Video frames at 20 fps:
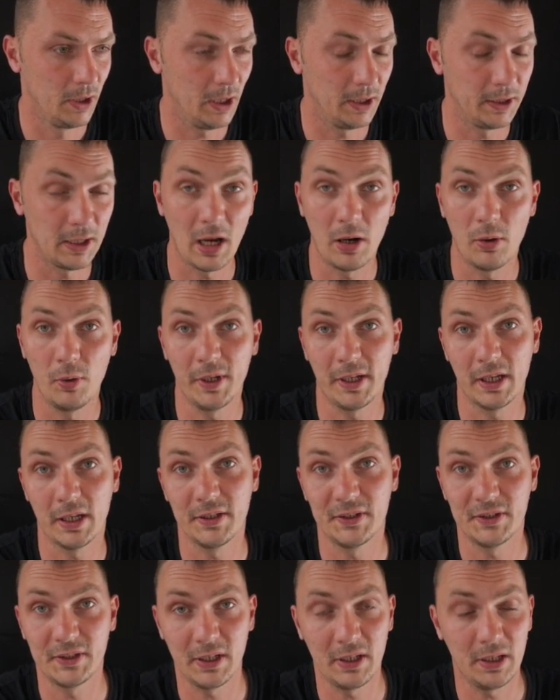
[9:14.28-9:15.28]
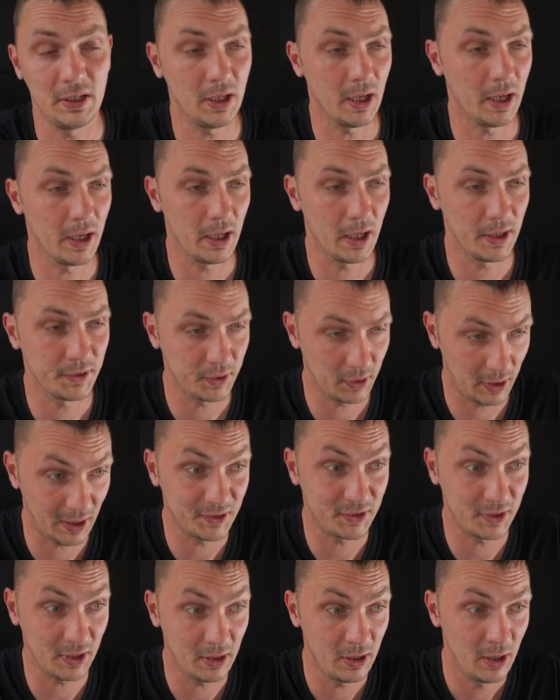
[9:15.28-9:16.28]
And now we can see, uh, as you
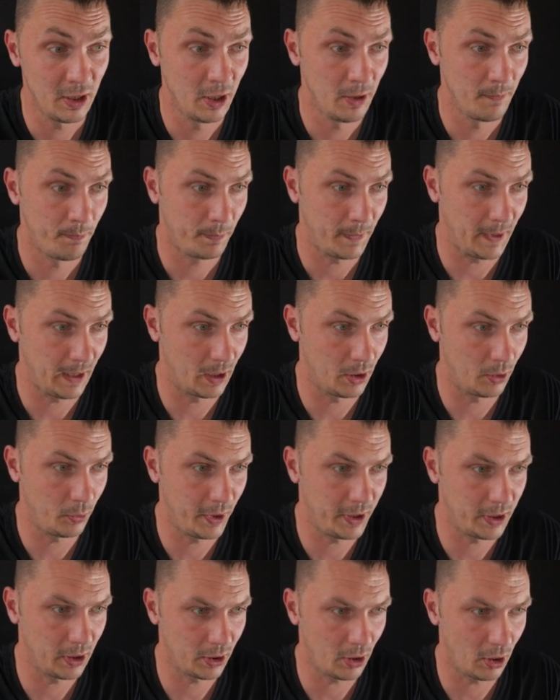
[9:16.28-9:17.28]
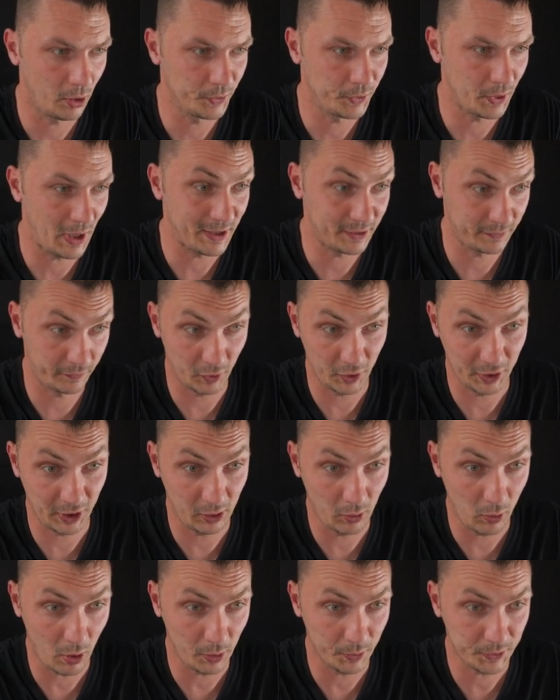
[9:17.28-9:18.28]
can see, uh, we can also ask for the
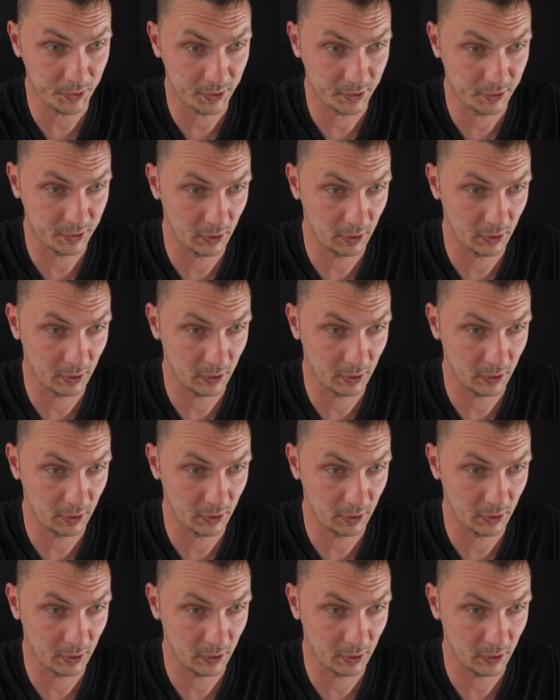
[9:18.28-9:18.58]
quotes.